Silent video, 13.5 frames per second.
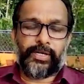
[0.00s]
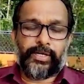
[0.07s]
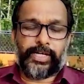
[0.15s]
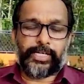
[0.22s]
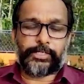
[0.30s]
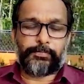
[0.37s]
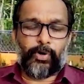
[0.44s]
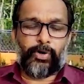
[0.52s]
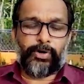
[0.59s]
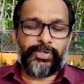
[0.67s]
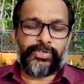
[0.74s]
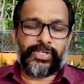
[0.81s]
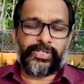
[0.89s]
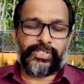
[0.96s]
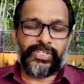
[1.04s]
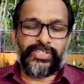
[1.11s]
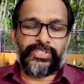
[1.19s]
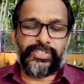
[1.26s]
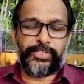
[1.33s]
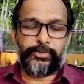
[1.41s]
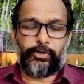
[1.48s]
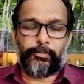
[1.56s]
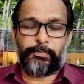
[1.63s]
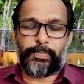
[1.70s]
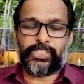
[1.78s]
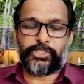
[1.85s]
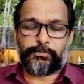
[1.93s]
exploited Indian
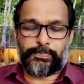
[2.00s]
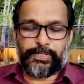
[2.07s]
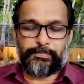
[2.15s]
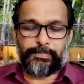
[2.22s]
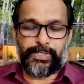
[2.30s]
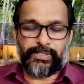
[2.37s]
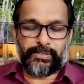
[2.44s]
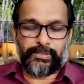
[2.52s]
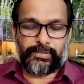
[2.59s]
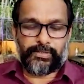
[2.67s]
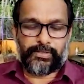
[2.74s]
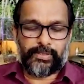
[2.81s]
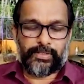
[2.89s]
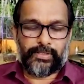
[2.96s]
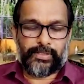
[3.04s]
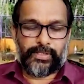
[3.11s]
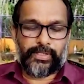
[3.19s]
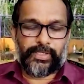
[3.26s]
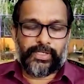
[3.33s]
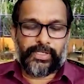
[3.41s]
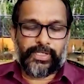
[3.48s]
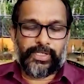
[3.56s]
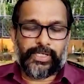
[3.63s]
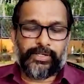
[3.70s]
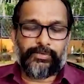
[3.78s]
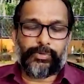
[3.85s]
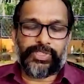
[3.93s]
oppressed people.
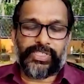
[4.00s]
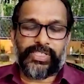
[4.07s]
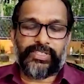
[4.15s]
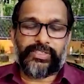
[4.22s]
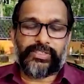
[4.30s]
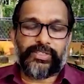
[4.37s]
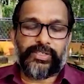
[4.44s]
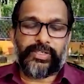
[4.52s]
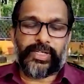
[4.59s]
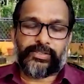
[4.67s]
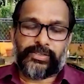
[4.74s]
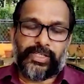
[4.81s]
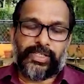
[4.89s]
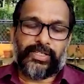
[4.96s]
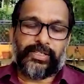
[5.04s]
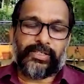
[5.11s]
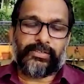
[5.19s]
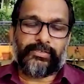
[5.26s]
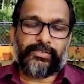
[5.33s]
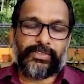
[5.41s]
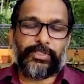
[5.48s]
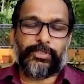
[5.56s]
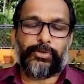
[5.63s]
He would eat nothing within